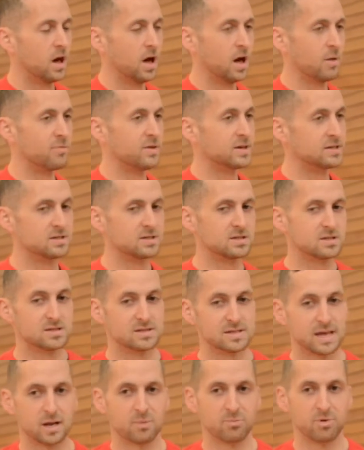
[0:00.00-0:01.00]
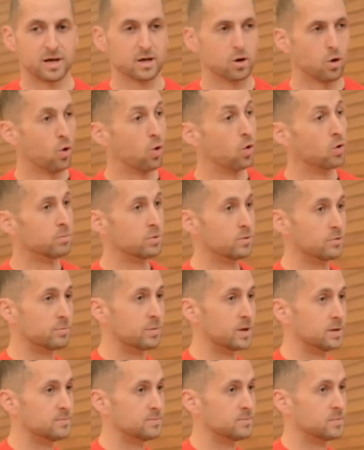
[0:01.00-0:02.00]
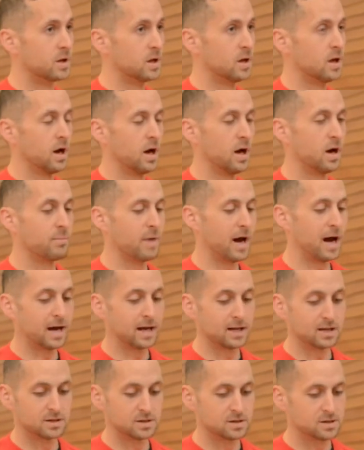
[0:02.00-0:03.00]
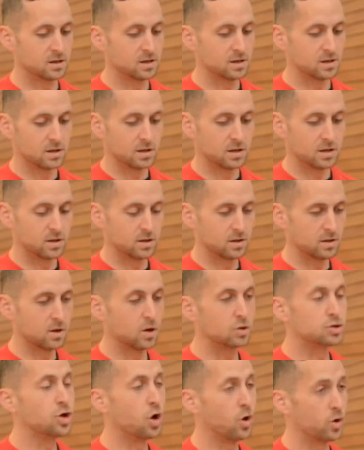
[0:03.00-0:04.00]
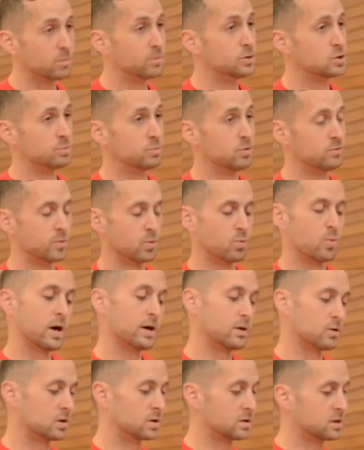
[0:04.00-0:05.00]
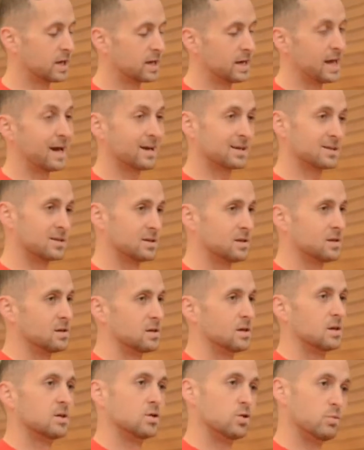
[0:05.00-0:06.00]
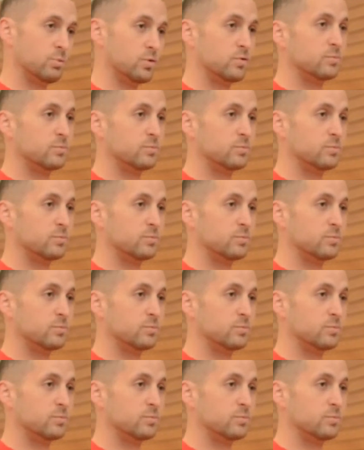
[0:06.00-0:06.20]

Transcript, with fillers: Um, this is to celebrate all movement um, and autonomous movement where you can connect your